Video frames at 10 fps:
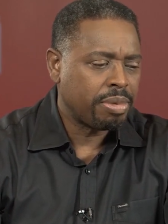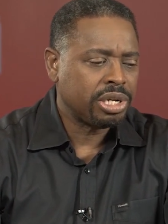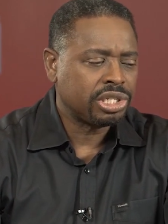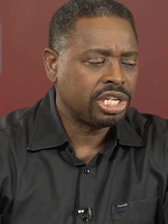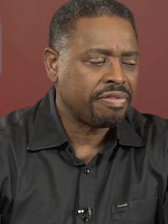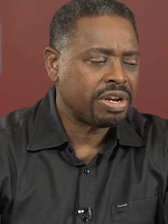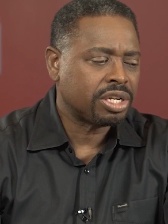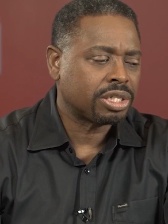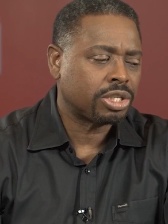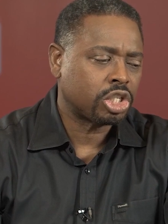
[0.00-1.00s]
but He has given
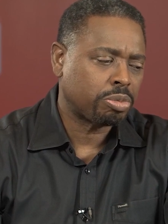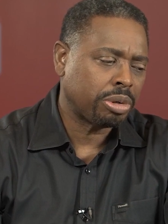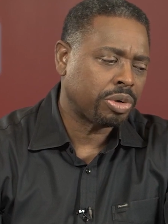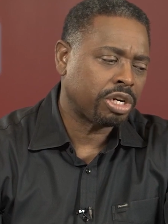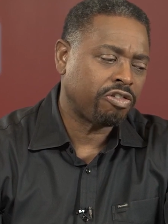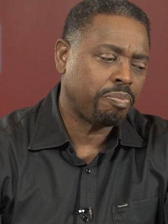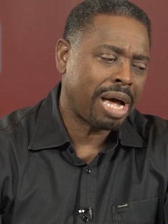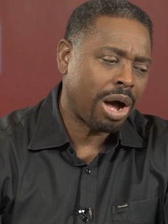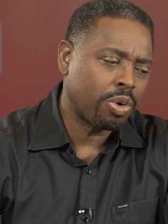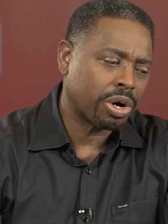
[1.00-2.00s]
us a spirit of
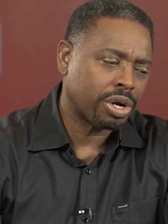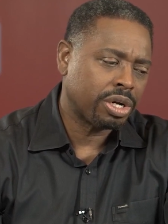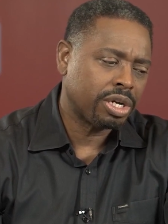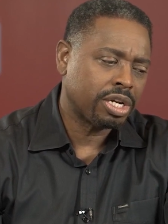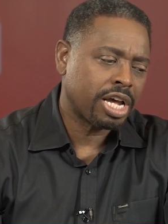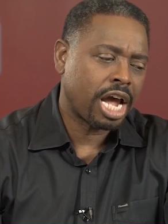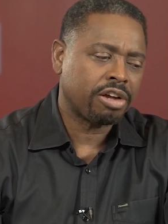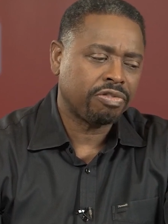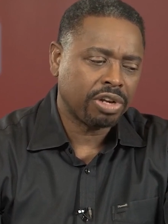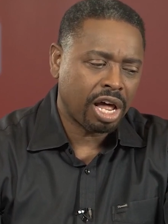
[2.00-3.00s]
power
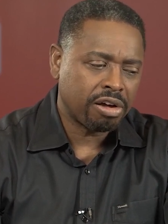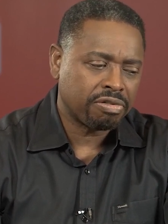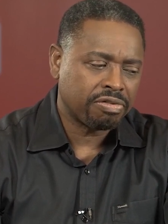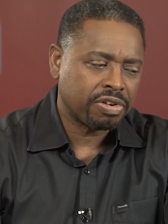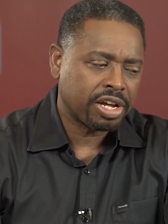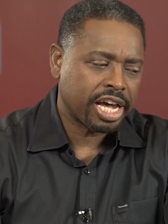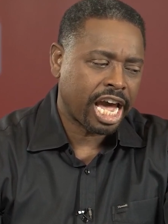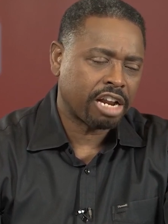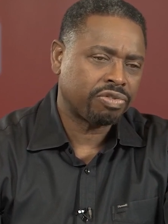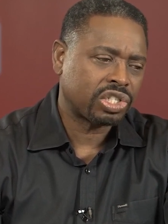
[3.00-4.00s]
and of love
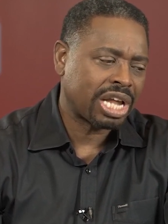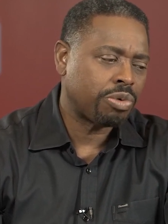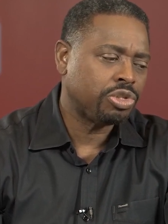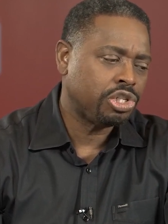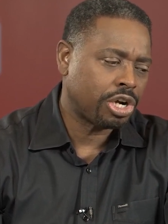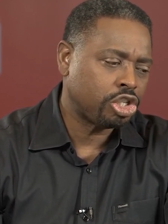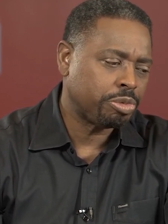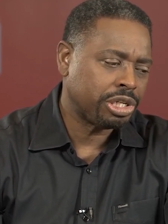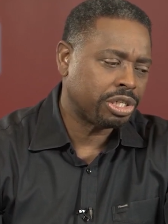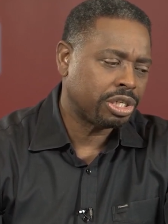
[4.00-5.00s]
and of sound
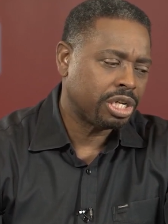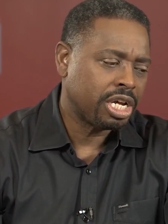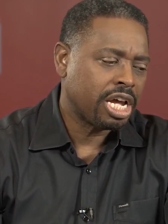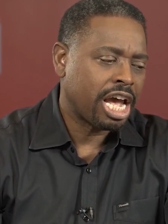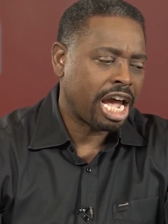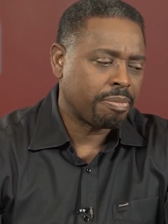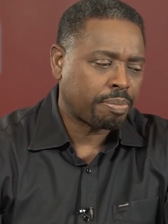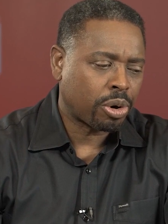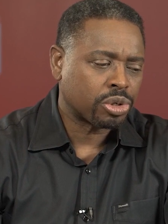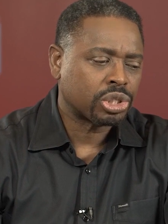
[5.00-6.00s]
judgment
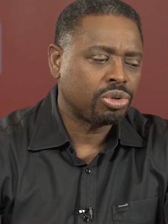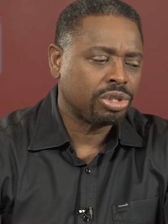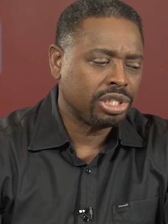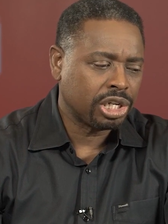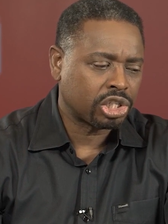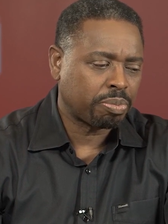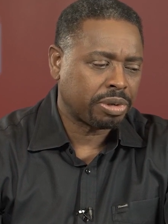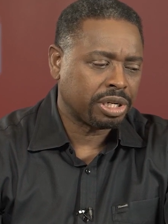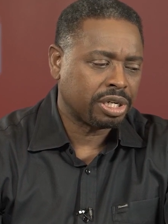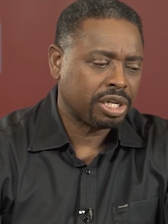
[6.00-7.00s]
and personal
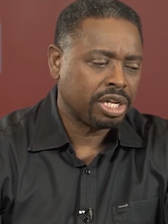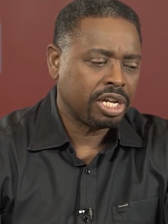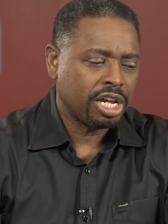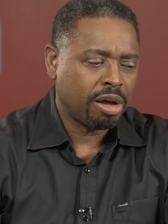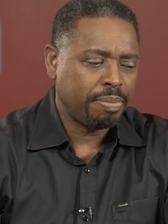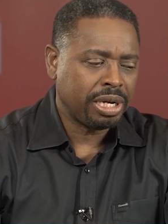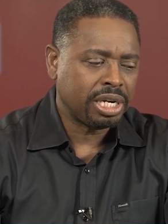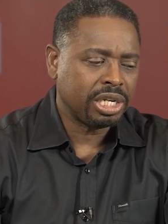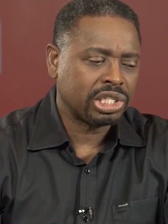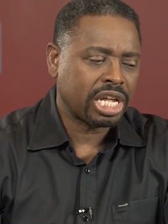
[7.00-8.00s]
discipline,
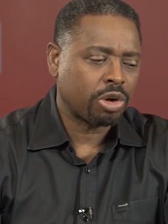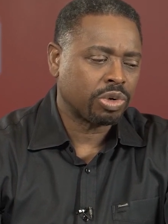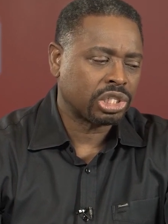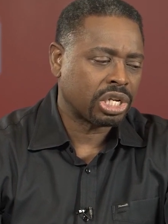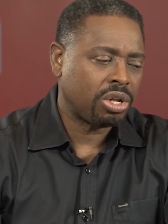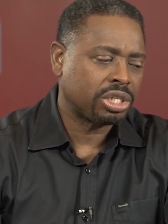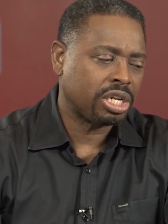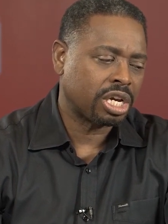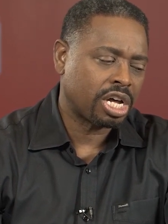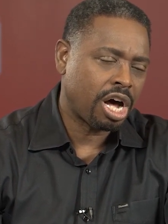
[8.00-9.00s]
abilities that result
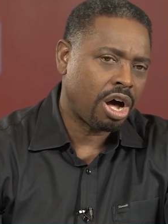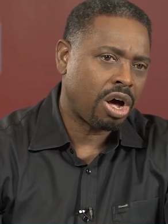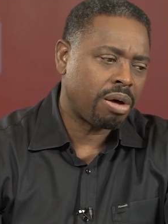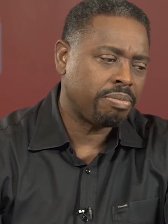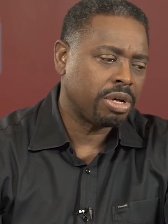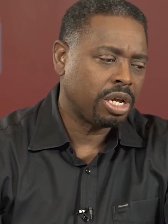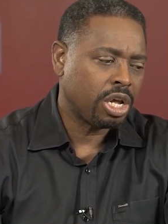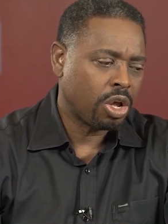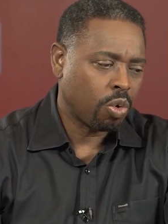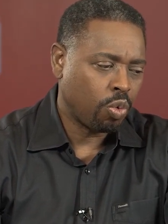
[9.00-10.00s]
in a calm,
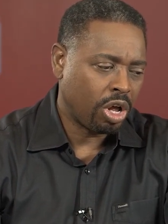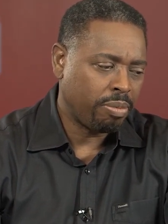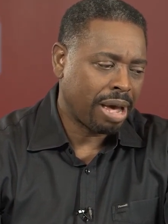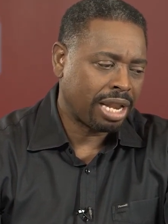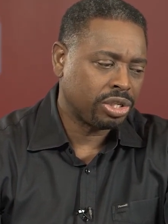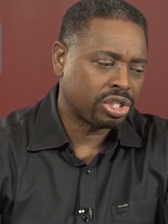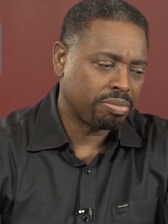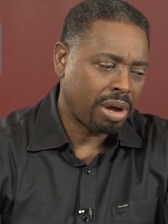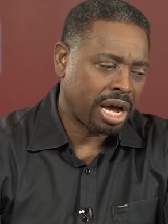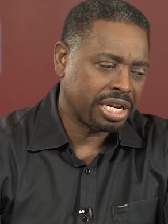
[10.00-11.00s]

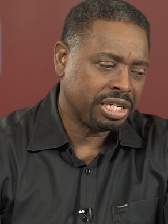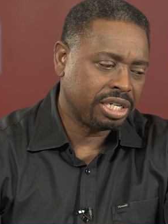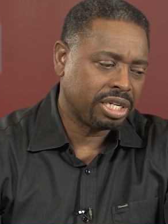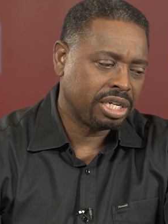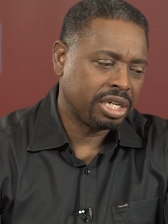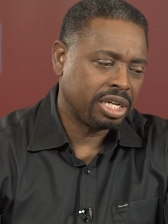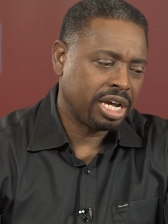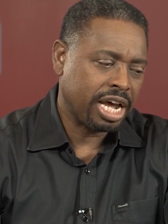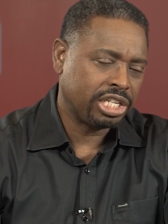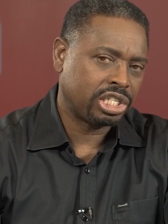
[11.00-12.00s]
well-balanced mind
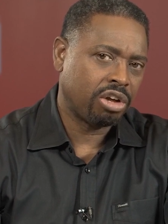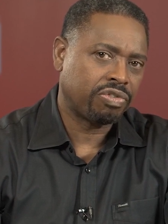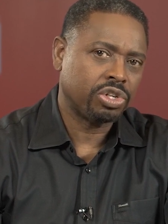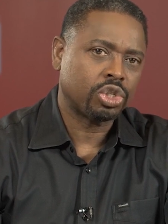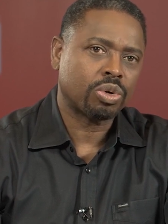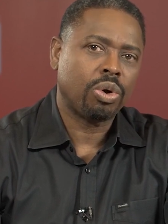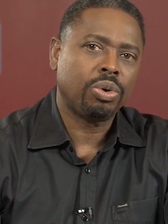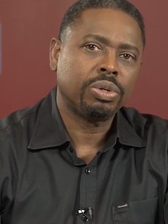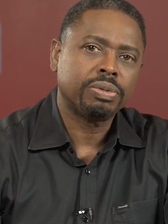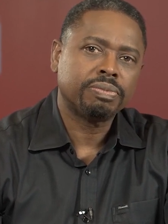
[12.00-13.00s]
and
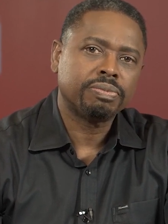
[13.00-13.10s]
self-control."